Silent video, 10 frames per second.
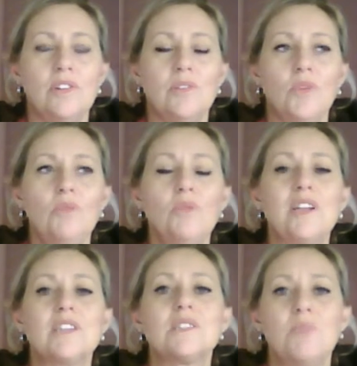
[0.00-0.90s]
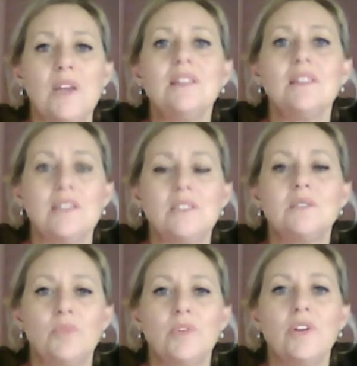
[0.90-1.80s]
we would expect that this is
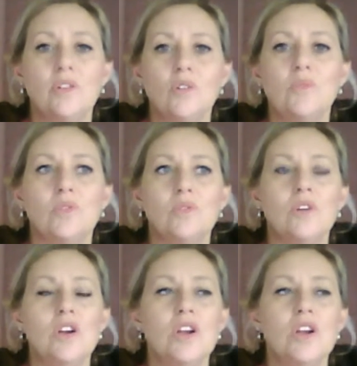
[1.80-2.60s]
pretty normal.